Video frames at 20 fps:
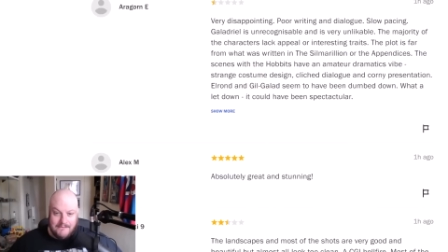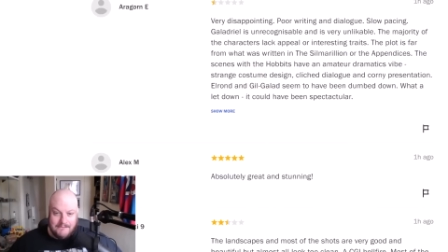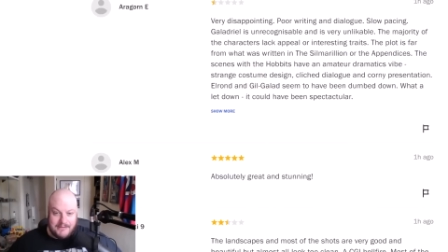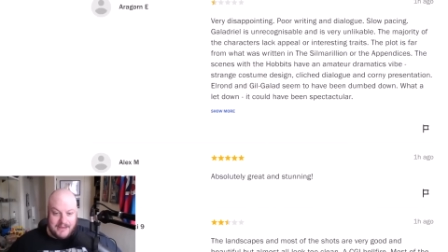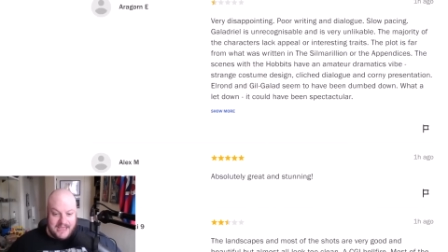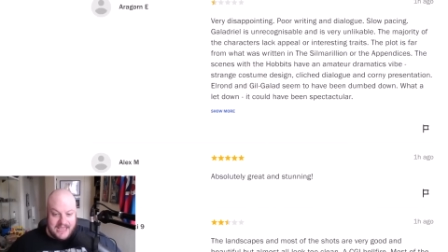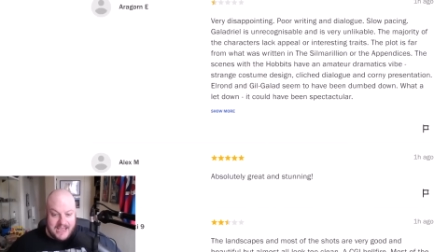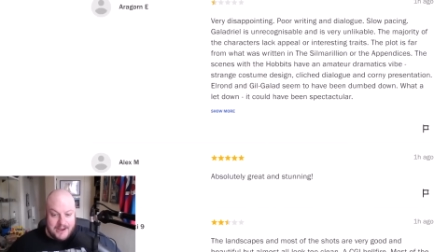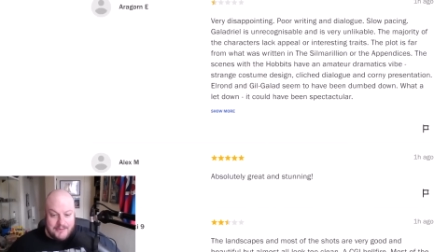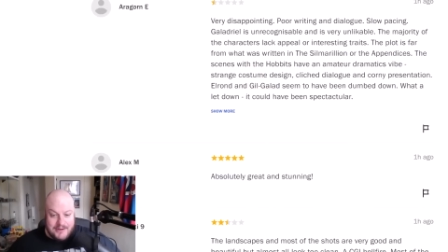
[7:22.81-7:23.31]

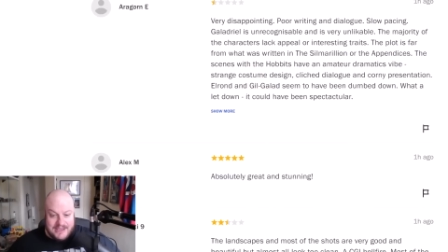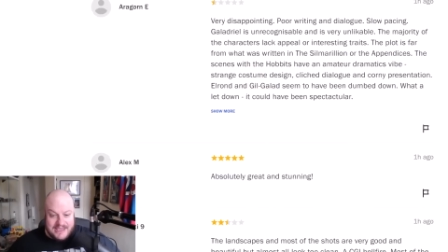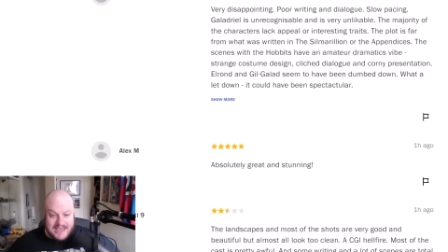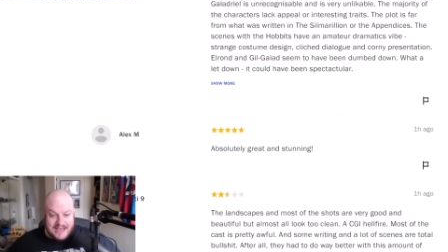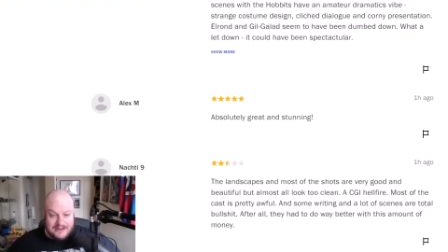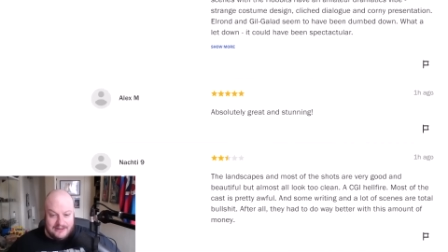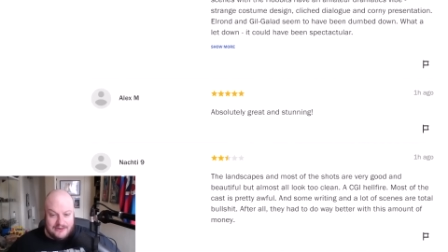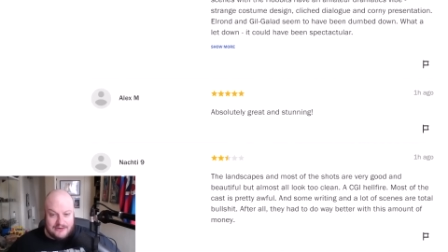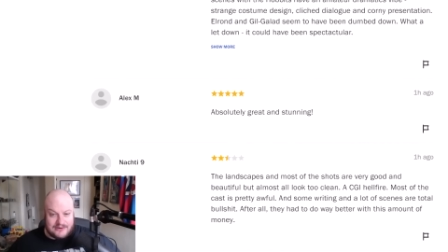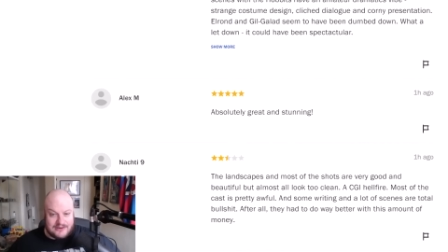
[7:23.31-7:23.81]
But here we
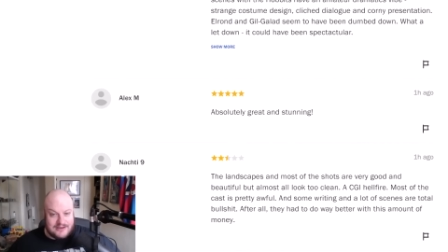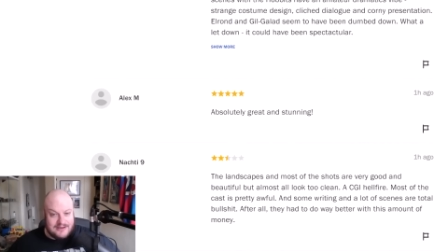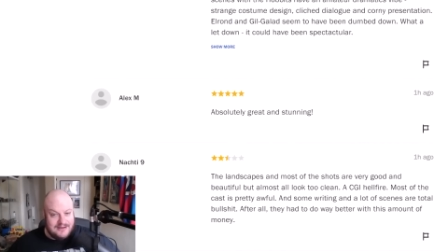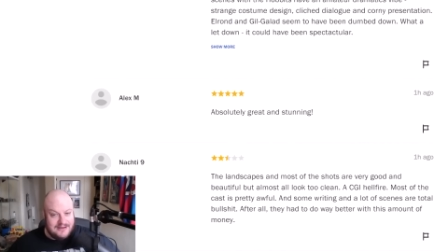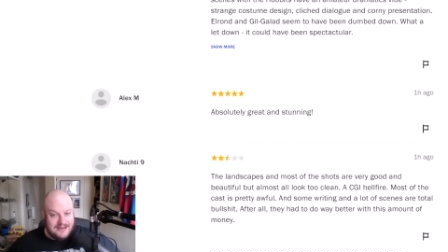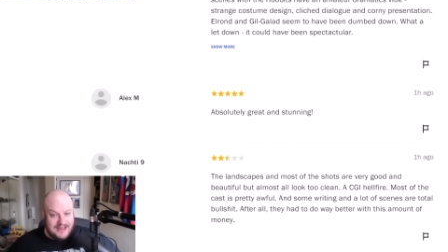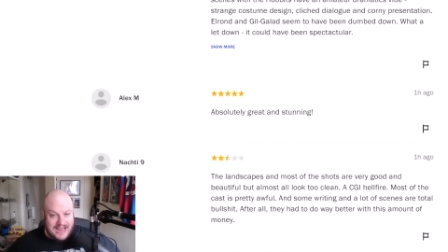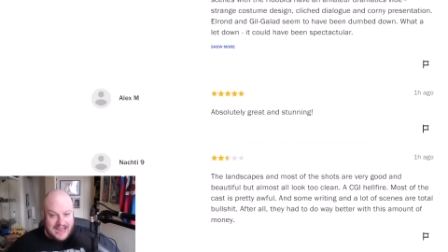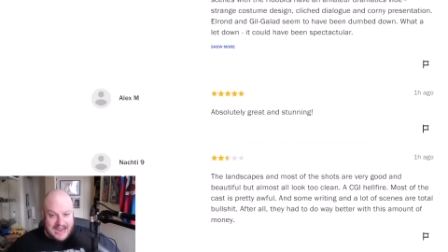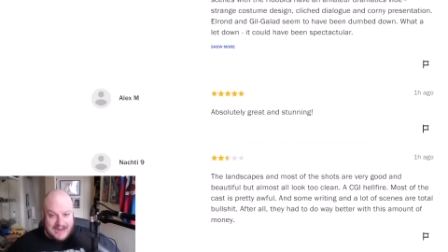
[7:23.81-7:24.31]
get, look.
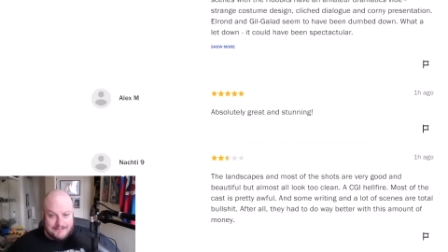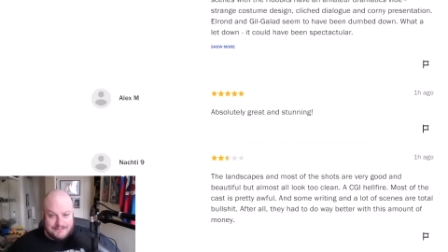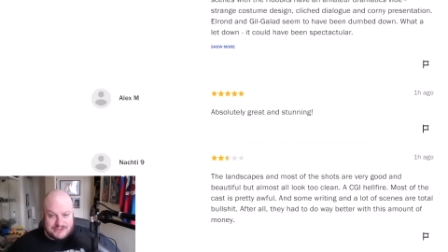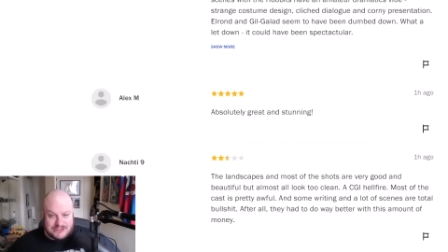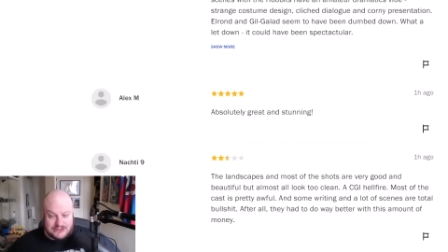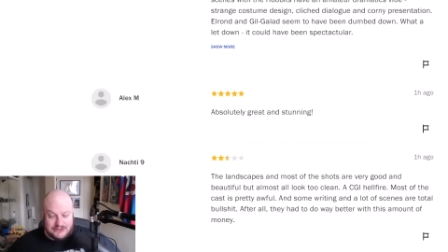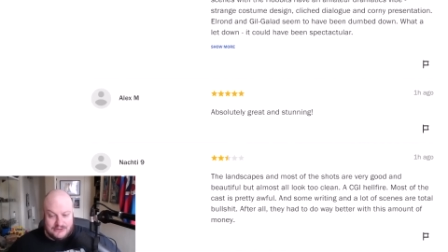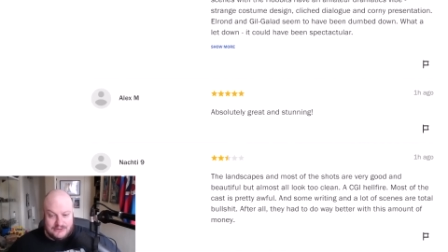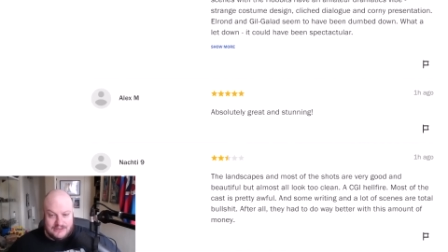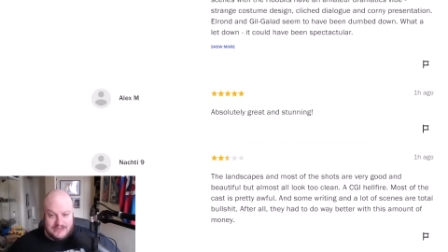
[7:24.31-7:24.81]

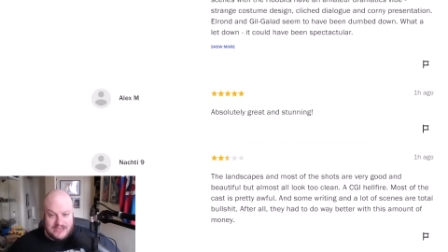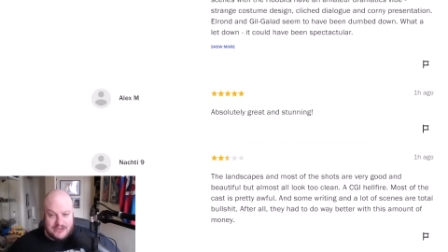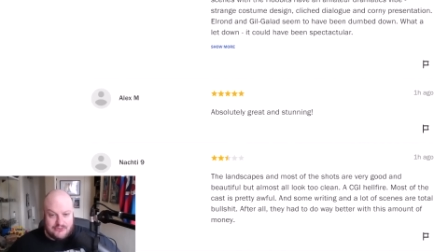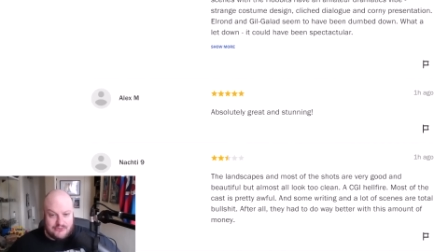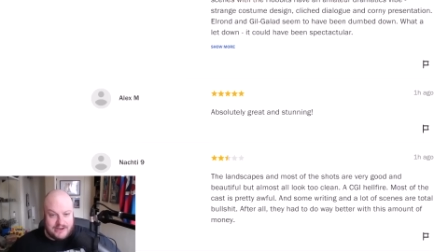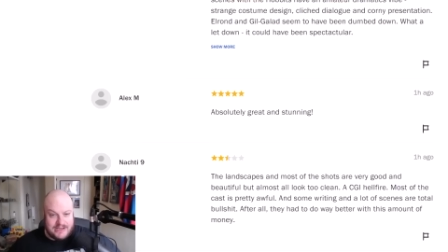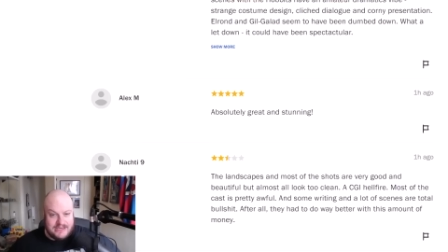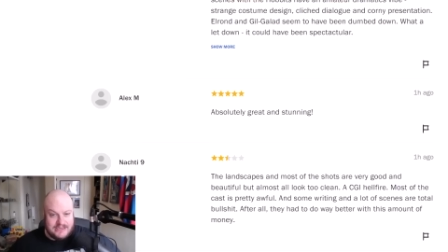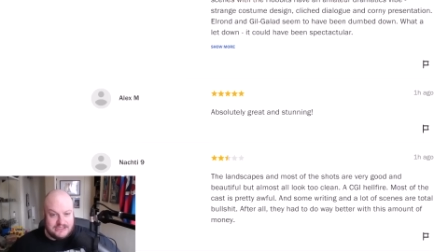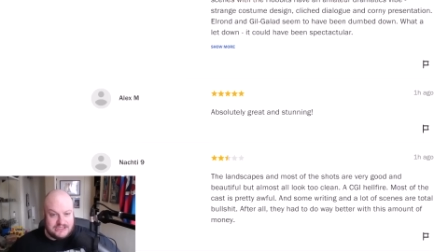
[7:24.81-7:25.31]
Absolutely
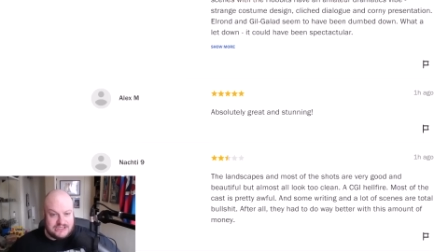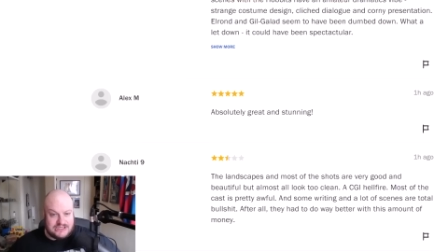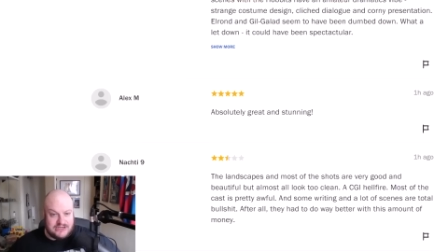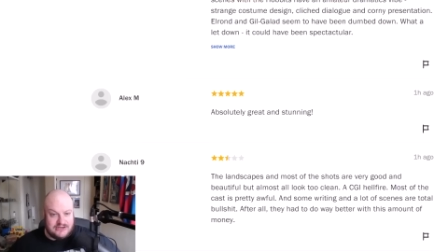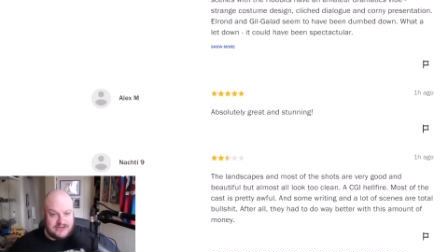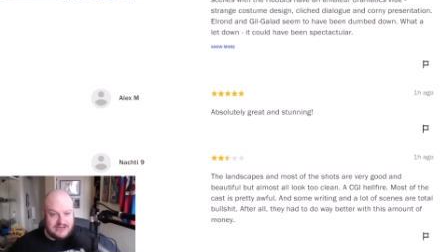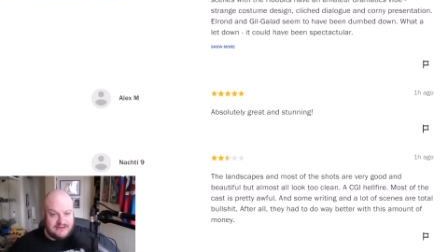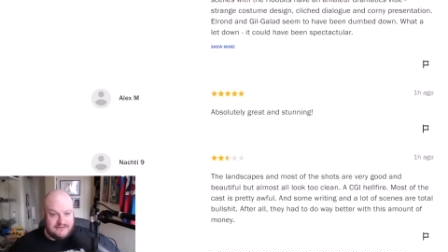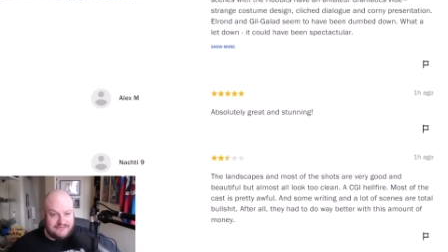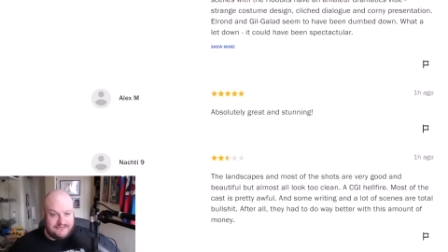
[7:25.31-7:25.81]
great and
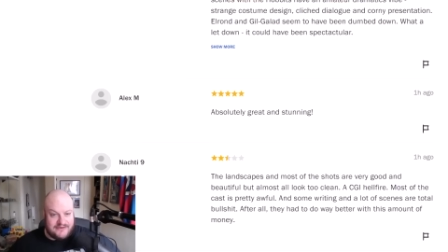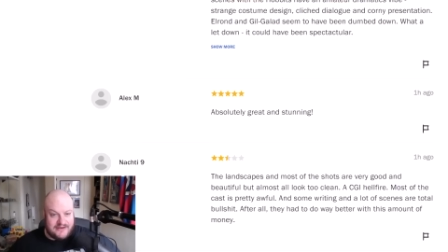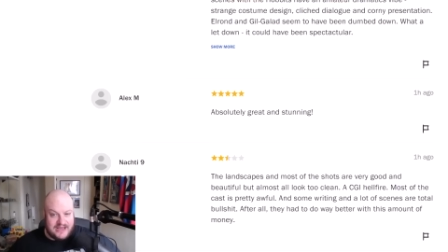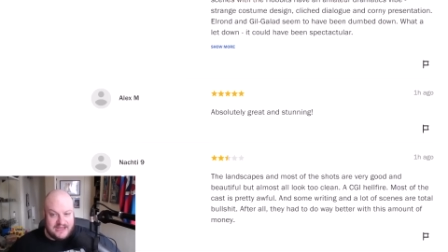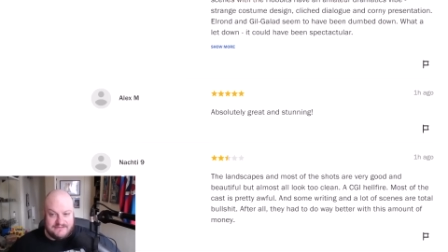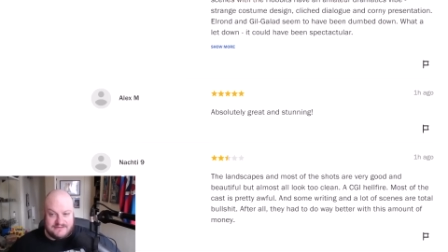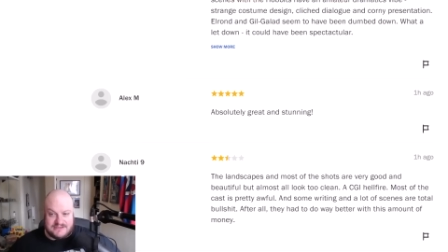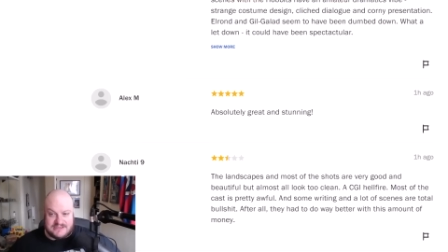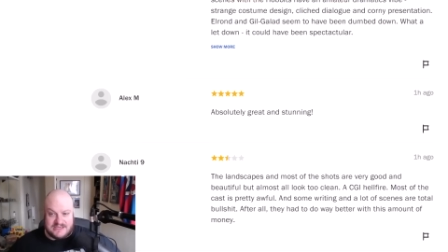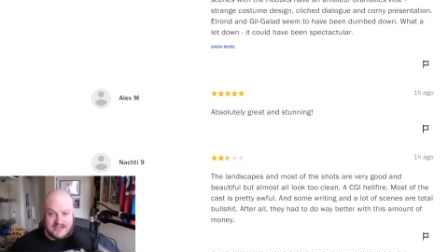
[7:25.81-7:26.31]
stunning.
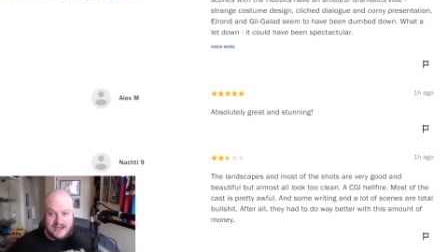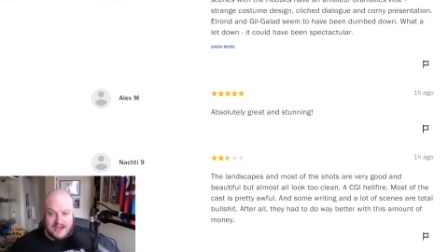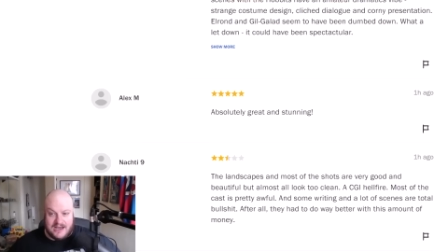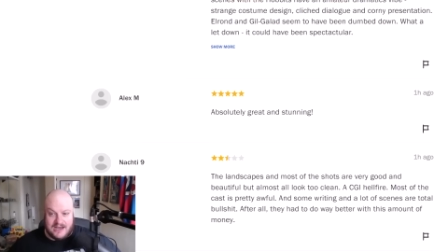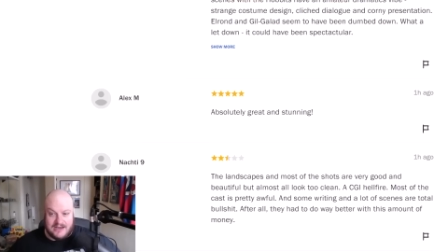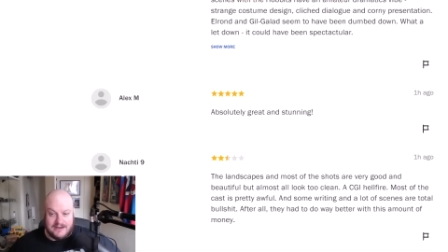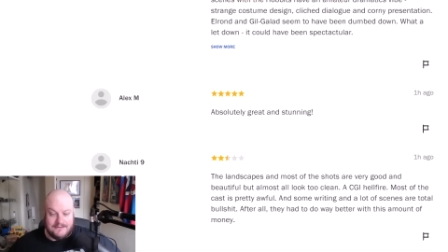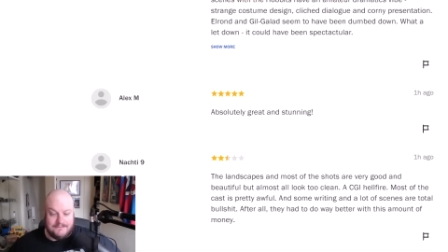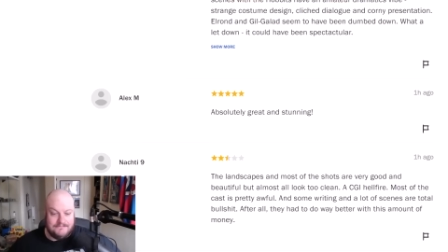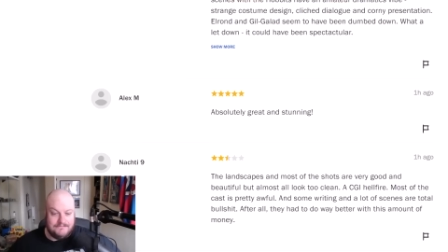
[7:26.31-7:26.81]
Five
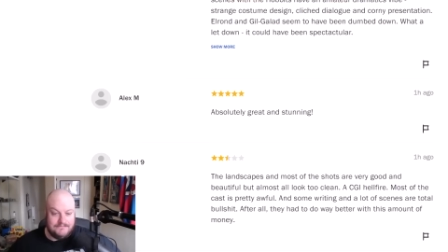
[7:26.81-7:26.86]
star.